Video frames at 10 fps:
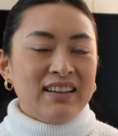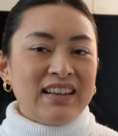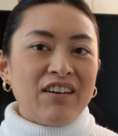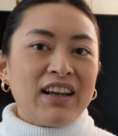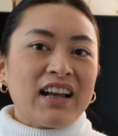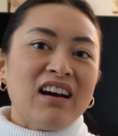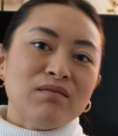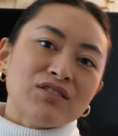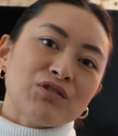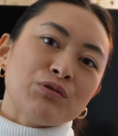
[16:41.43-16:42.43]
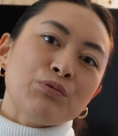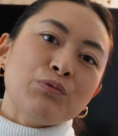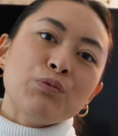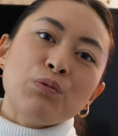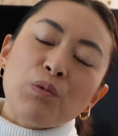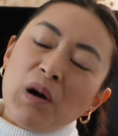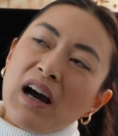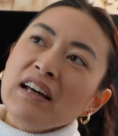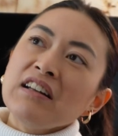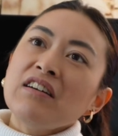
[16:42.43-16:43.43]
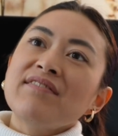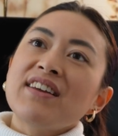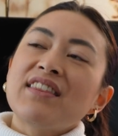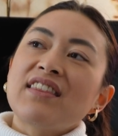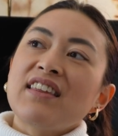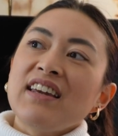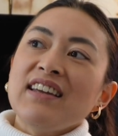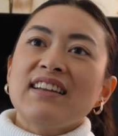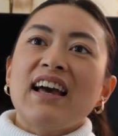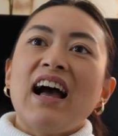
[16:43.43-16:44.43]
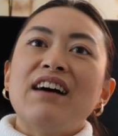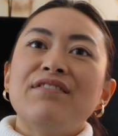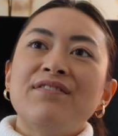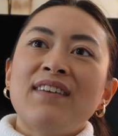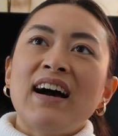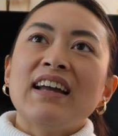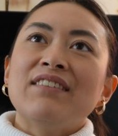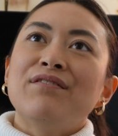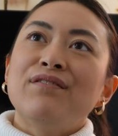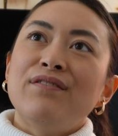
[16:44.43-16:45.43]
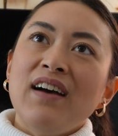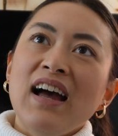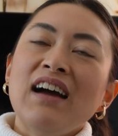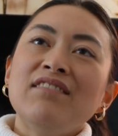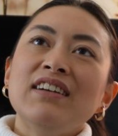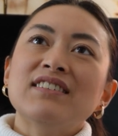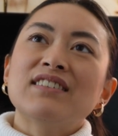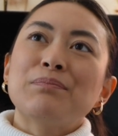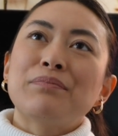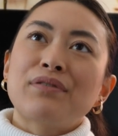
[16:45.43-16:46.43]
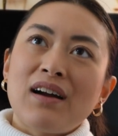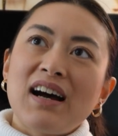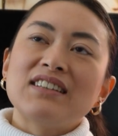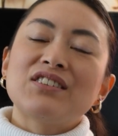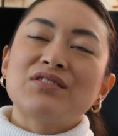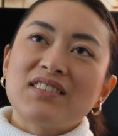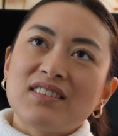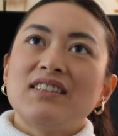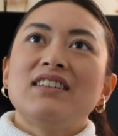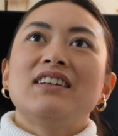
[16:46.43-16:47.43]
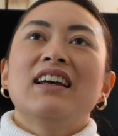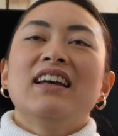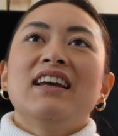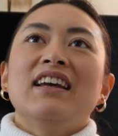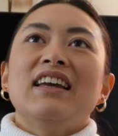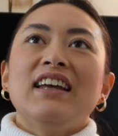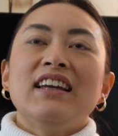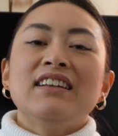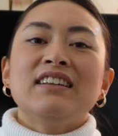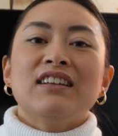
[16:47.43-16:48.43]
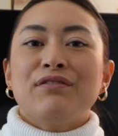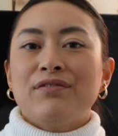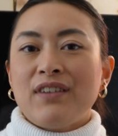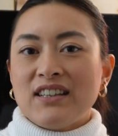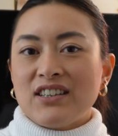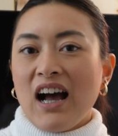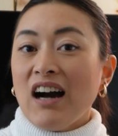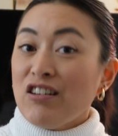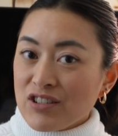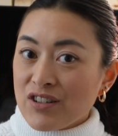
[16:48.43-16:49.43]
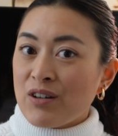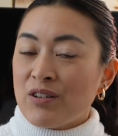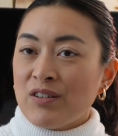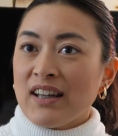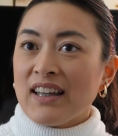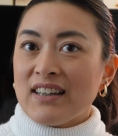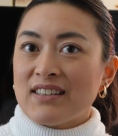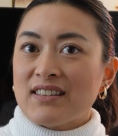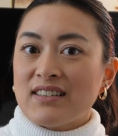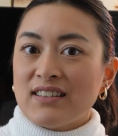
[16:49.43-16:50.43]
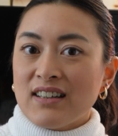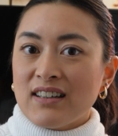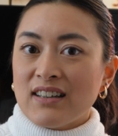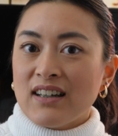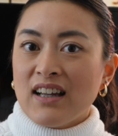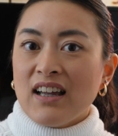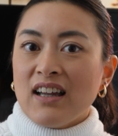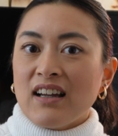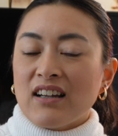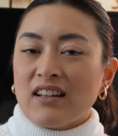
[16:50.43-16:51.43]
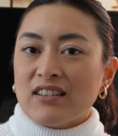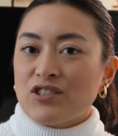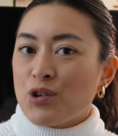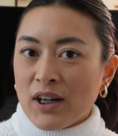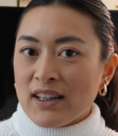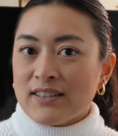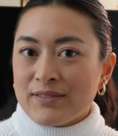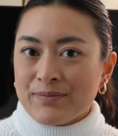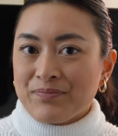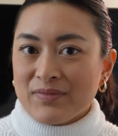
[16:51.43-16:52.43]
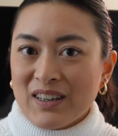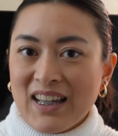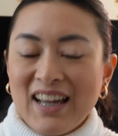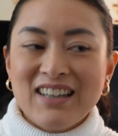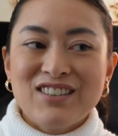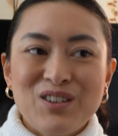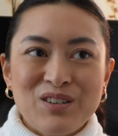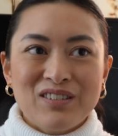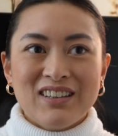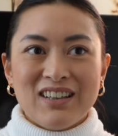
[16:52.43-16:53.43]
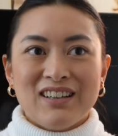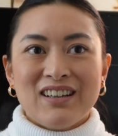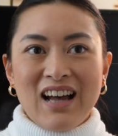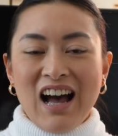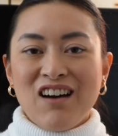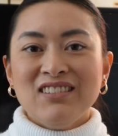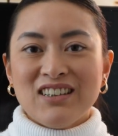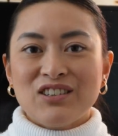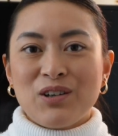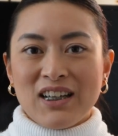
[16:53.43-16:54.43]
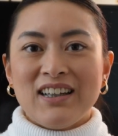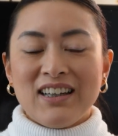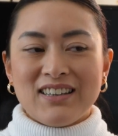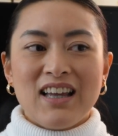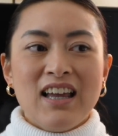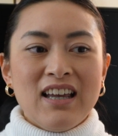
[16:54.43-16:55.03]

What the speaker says: Now it comes to one of the things that I find very surprised to see in the French household is the toilet. Okay, so how the toilet is.